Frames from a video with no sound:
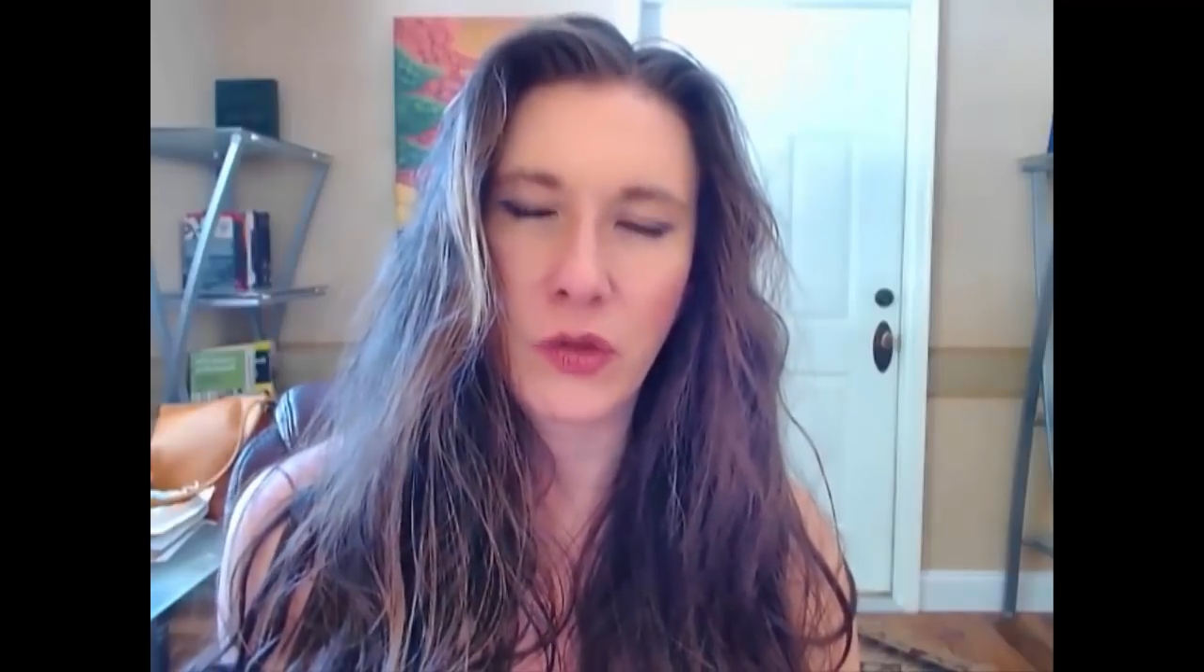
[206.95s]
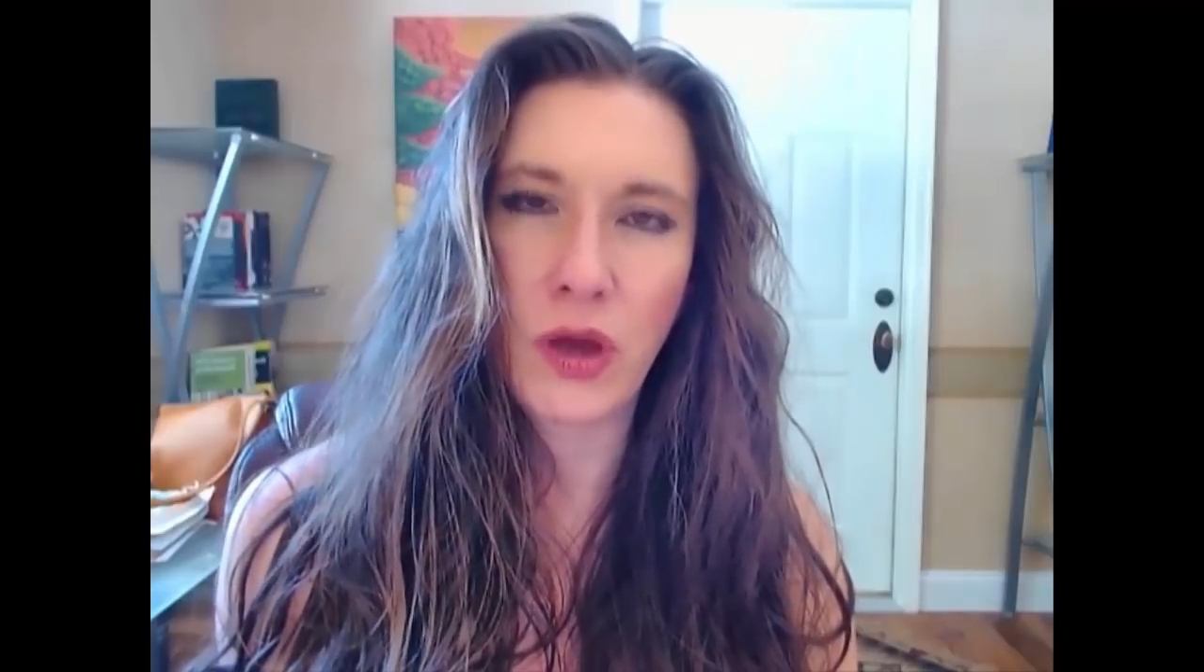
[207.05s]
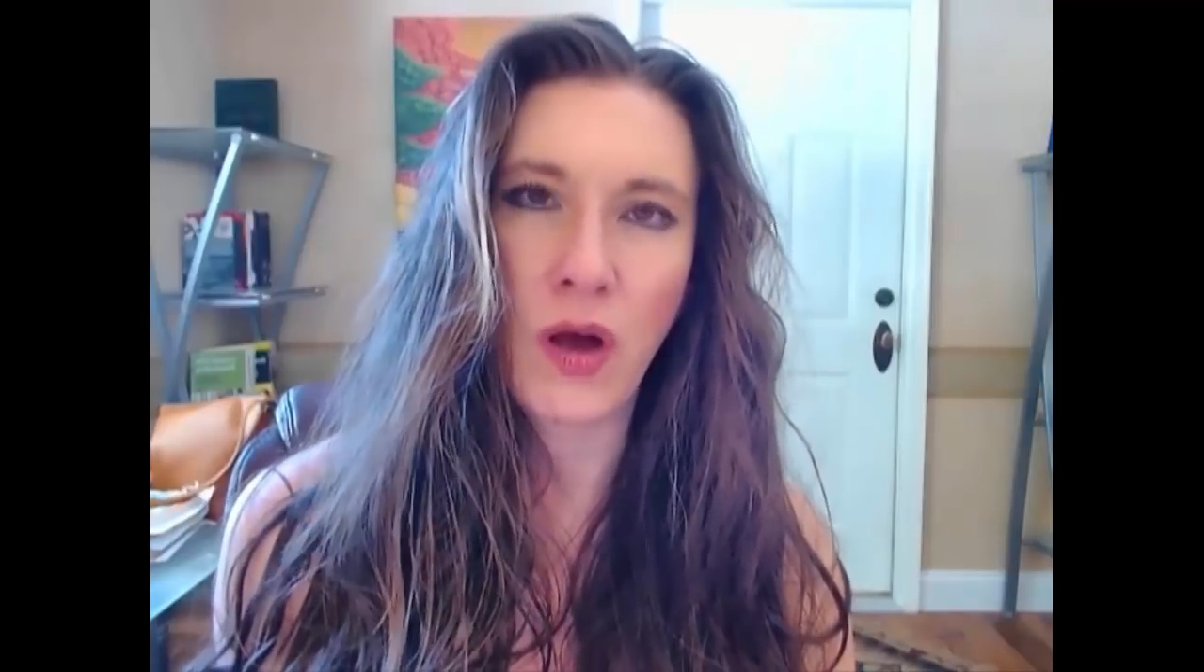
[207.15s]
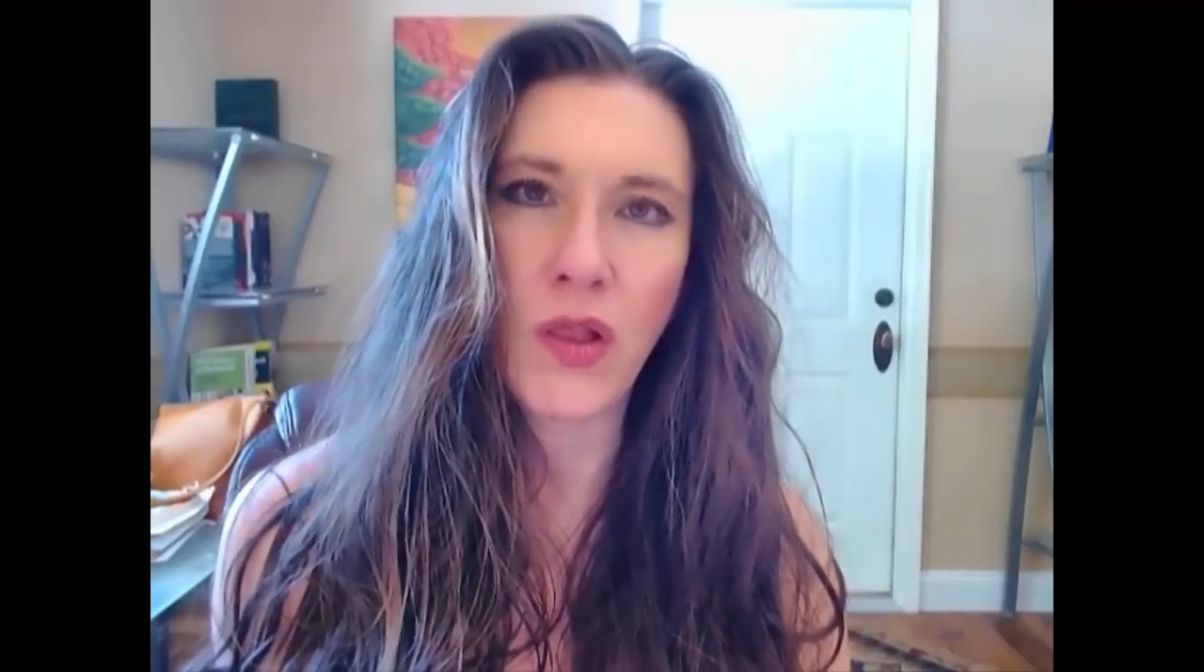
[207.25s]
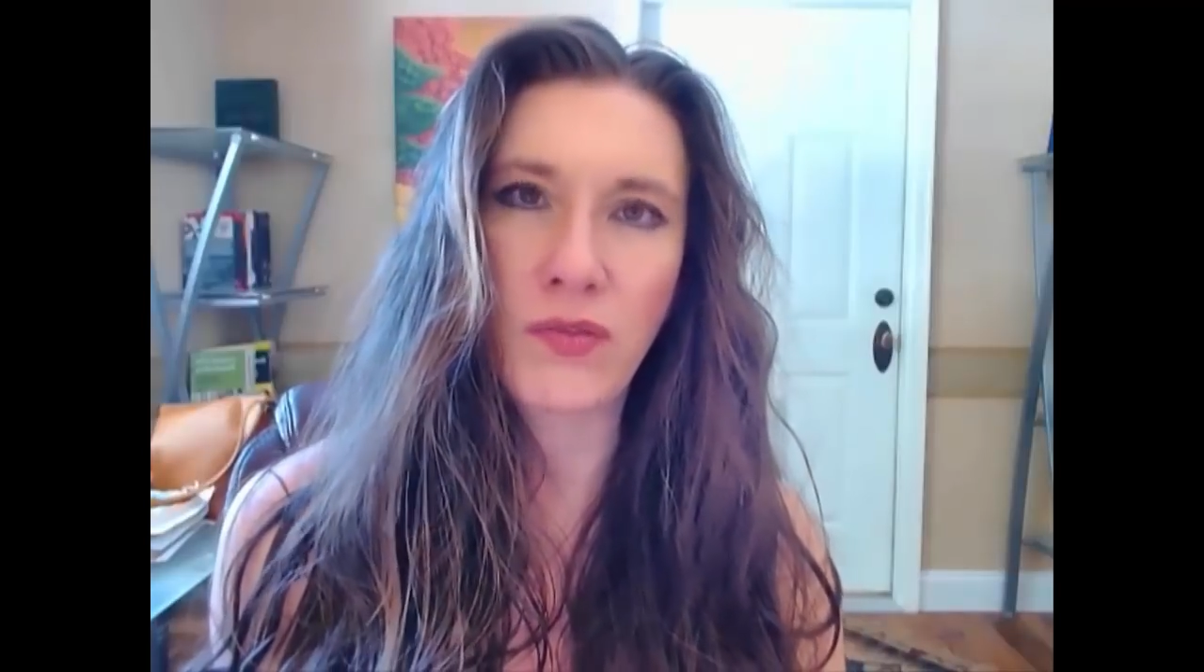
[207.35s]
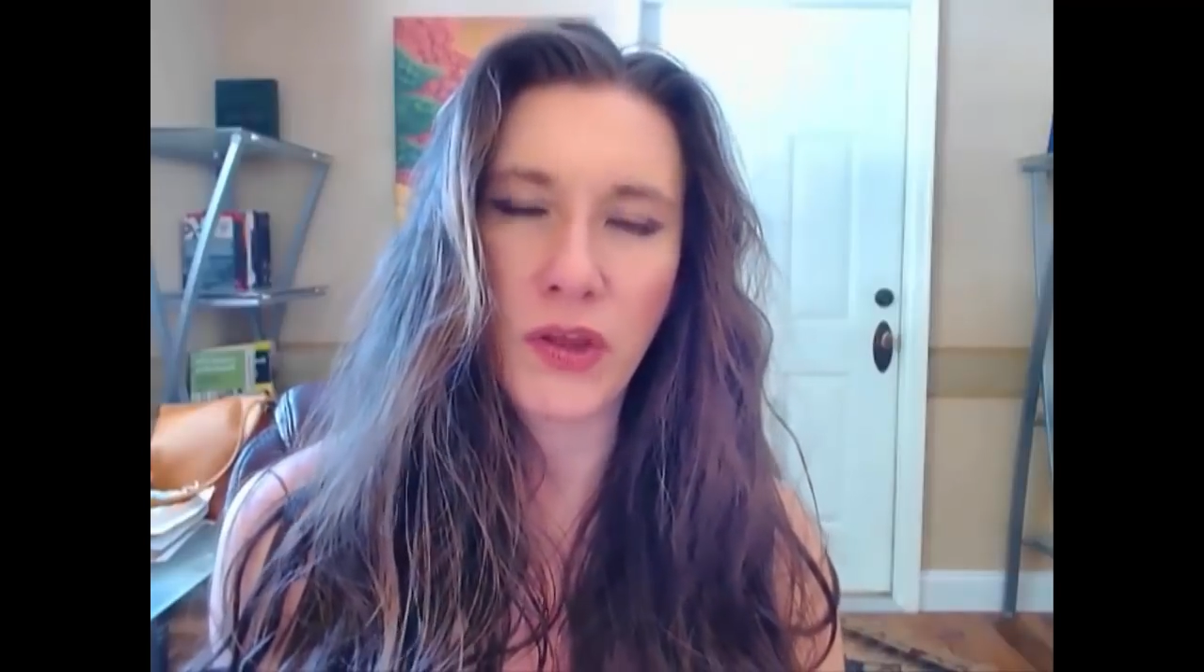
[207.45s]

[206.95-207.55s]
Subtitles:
all of the